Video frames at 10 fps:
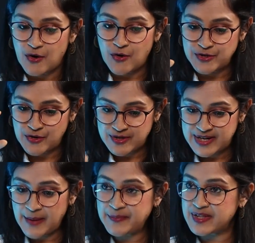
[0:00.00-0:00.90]
On your
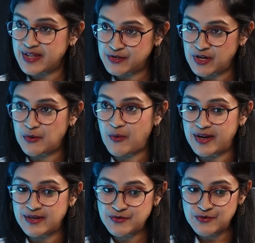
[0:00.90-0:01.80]
depth that you
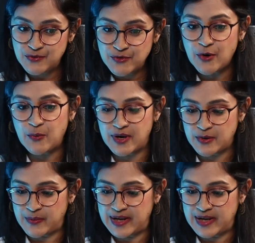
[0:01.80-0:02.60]
acquire to do your work